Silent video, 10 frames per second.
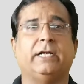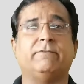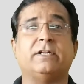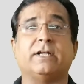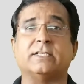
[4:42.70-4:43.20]
It
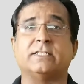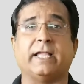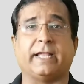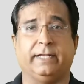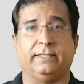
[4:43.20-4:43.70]
will dance
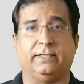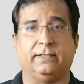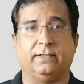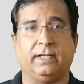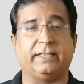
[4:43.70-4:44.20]
like
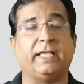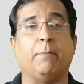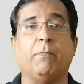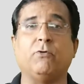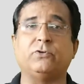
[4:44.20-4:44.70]
anything, and the
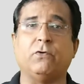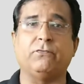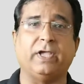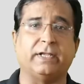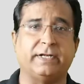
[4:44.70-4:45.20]
amount
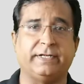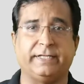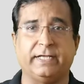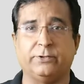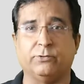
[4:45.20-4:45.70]
of wear and
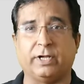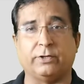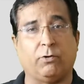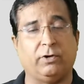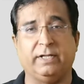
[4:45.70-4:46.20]
tear you
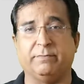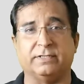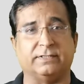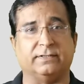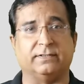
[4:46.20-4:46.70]
can only
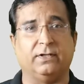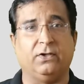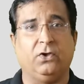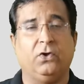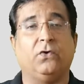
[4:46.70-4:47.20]
imagine.
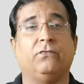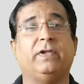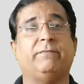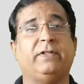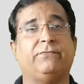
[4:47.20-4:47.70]

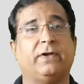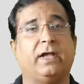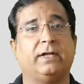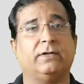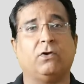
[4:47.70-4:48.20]
VFD
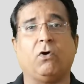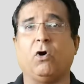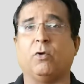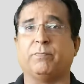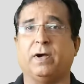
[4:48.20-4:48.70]
fan
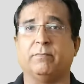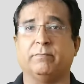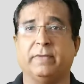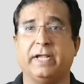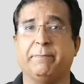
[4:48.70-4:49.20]
or
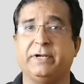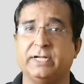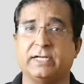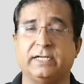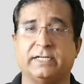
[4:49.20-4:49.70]
pump may
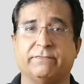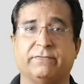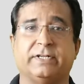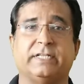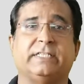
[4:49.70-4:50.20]
immediately trip
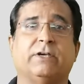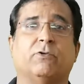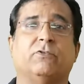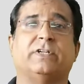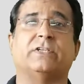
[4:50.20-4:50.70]
with DC
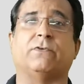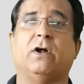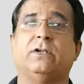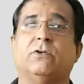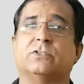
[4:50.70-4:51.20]
overvoltage
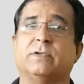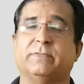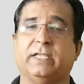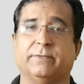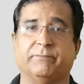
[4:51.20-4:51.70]
fault or
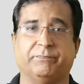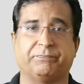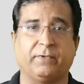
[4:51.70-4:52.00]
something